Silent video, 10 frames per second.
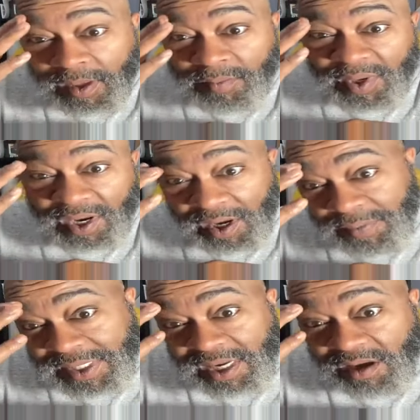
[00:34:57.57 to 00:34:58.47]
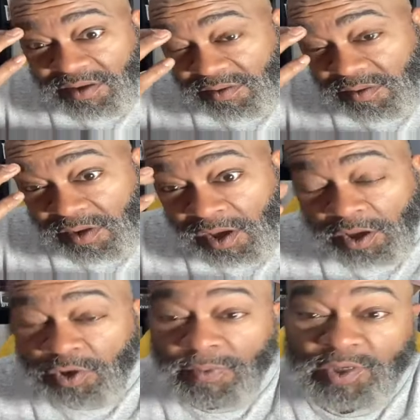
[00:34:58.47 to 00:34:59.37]
Because let me tell you,
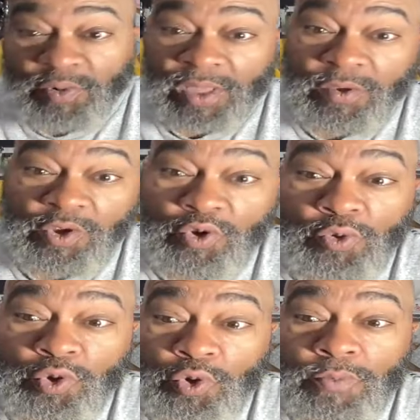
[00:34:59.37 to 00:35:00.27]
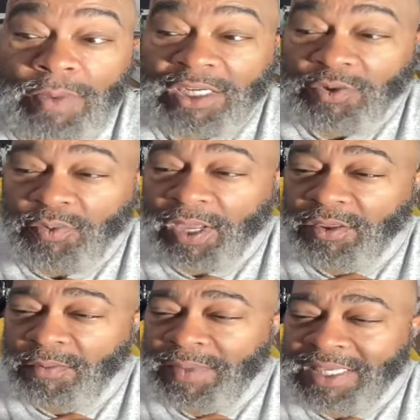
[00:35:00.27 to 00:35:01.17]
you much rather you you much
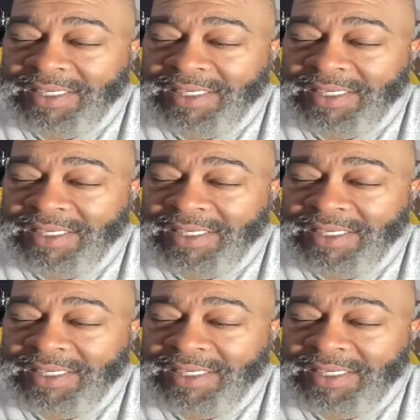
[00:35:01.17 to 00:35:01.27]
rather me